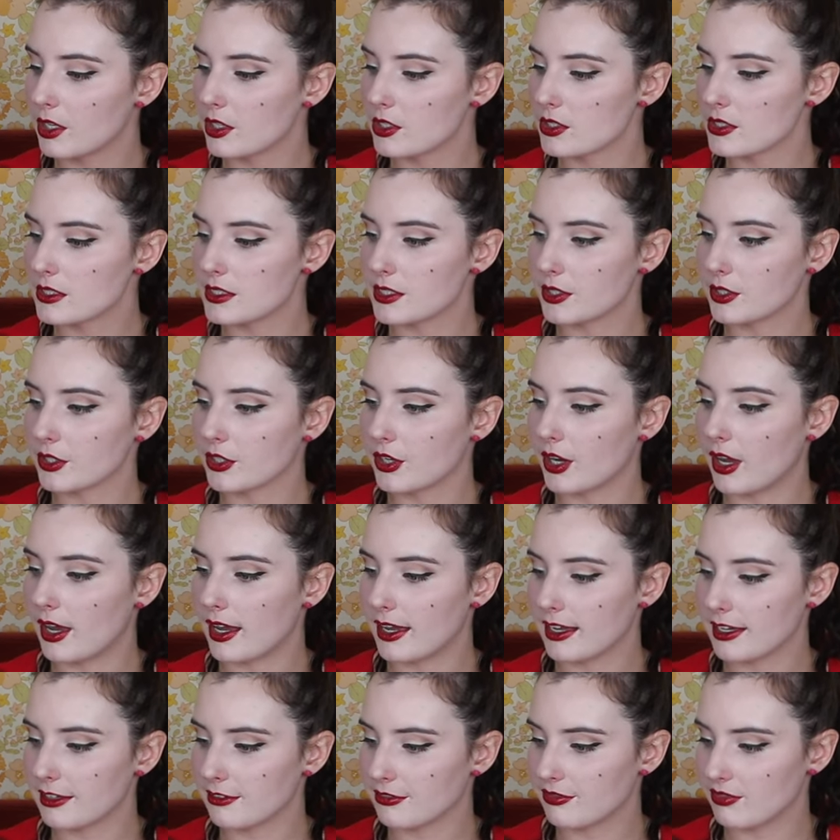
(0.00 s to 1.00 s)
so
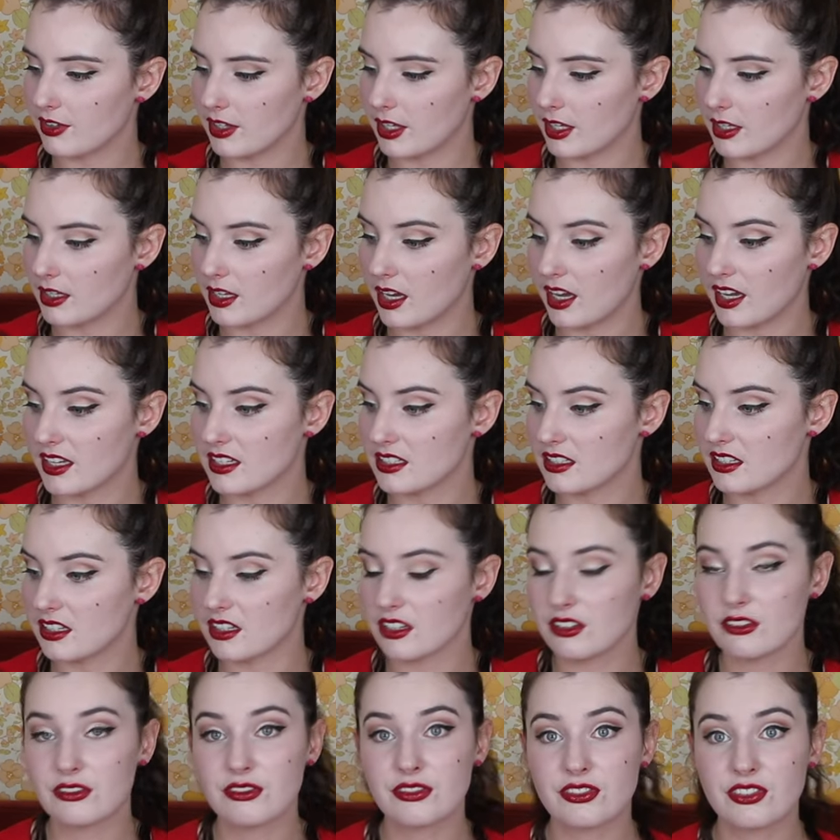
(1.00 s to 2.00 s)
I figured I'd
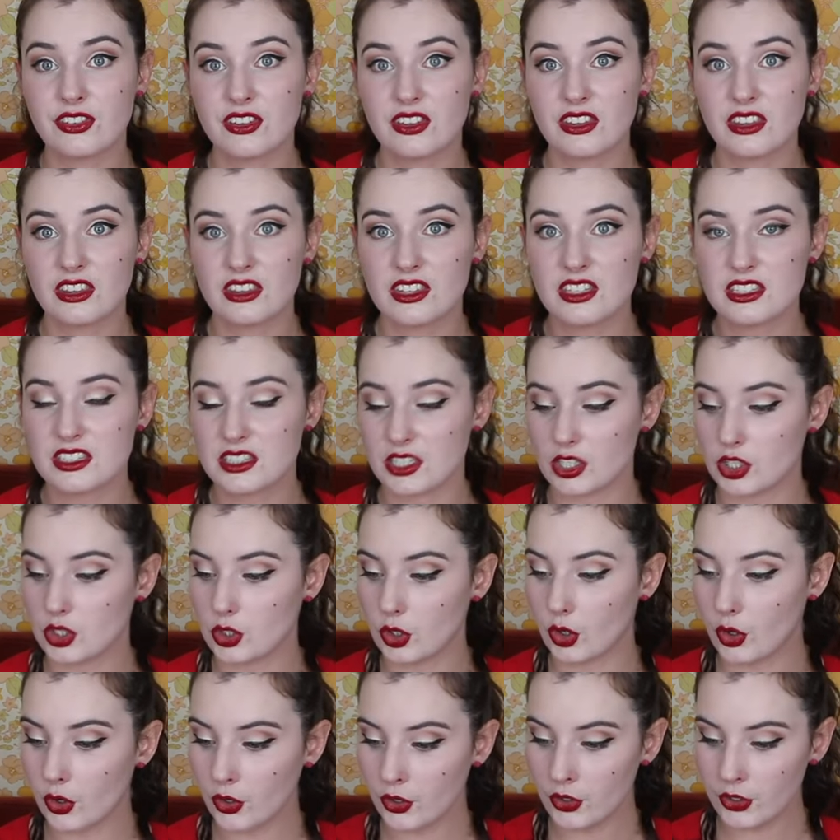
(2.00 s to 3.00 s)
give this a
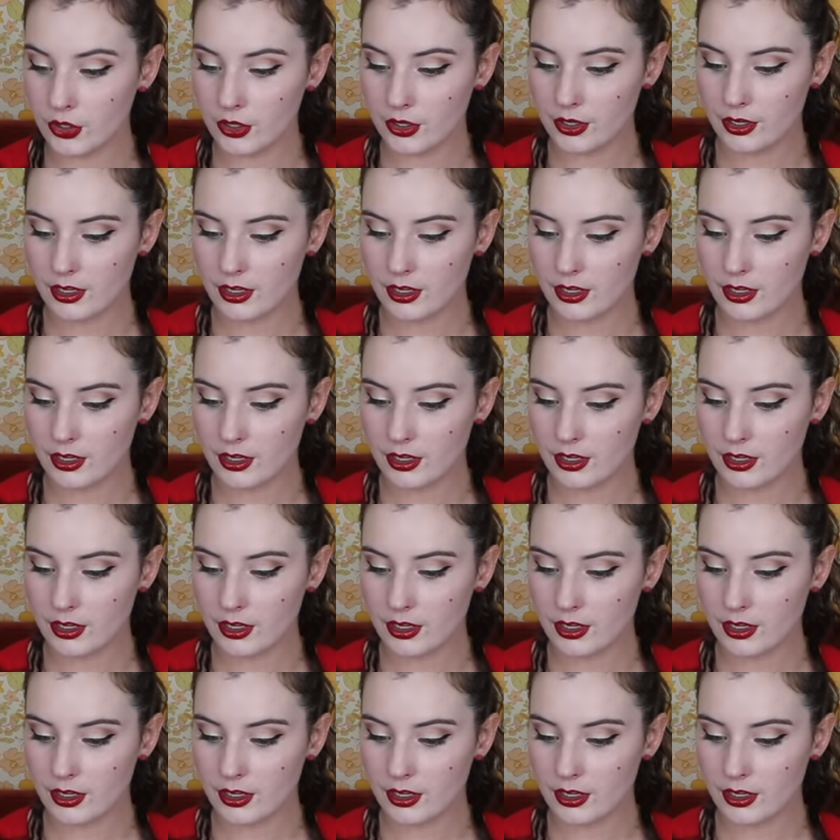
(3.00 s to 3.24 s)
go,